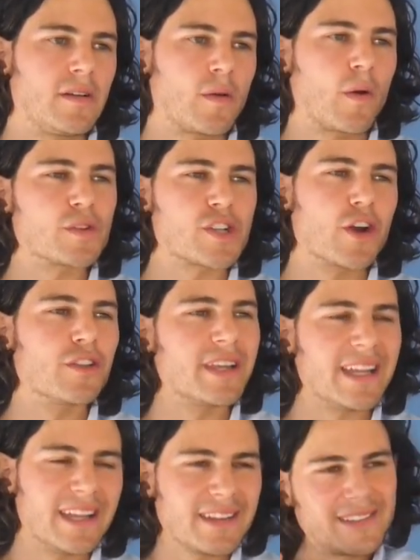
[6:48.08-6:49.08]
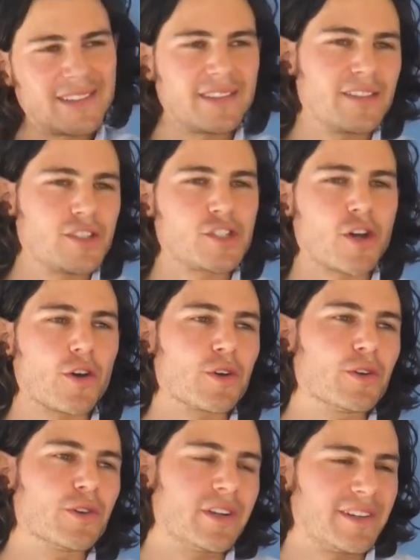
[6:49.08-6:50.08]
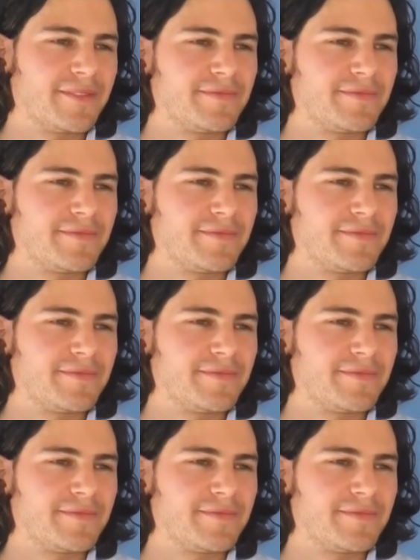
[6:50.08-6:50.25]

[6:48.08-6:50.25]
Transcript: where I was only so good